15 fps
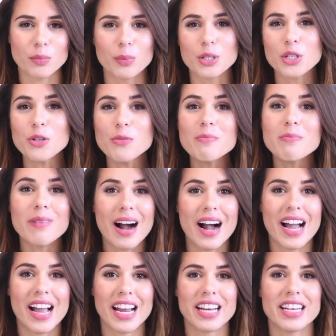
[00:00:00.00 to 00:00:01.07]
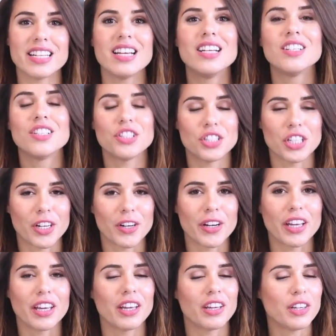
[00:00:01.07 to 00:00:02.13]
Would you mind
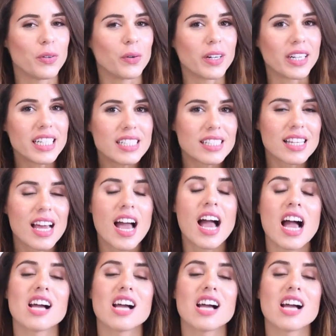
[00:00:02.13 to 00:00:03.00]
sharing yours?